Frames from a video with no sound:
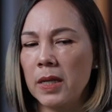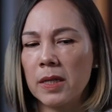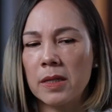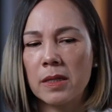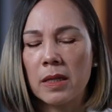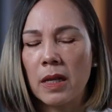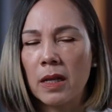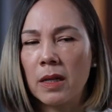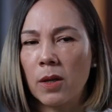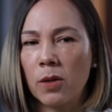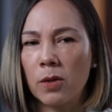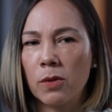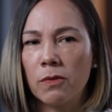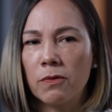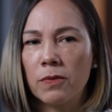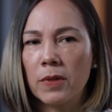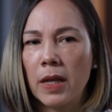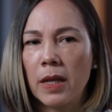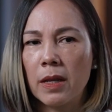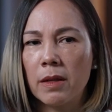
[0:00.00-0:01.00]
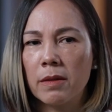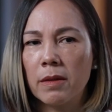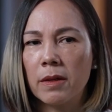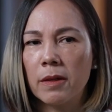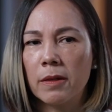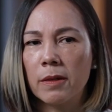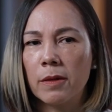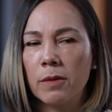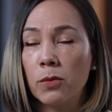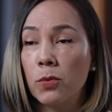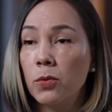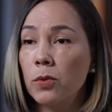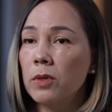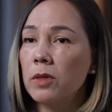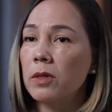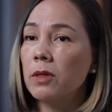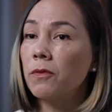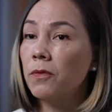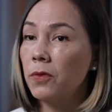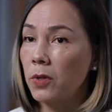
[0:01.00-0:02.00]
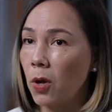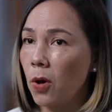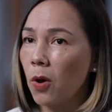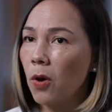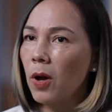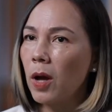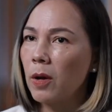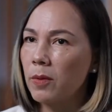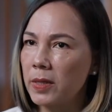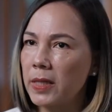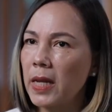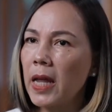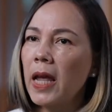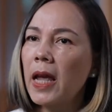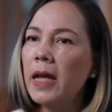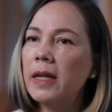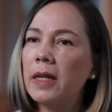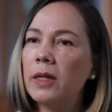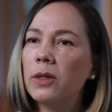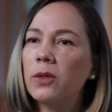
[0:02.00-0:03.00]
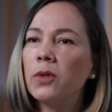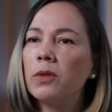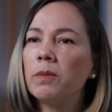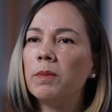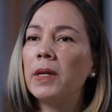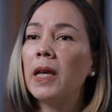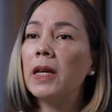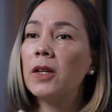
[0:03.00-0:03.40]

there's a lot of like rules of law out there that could be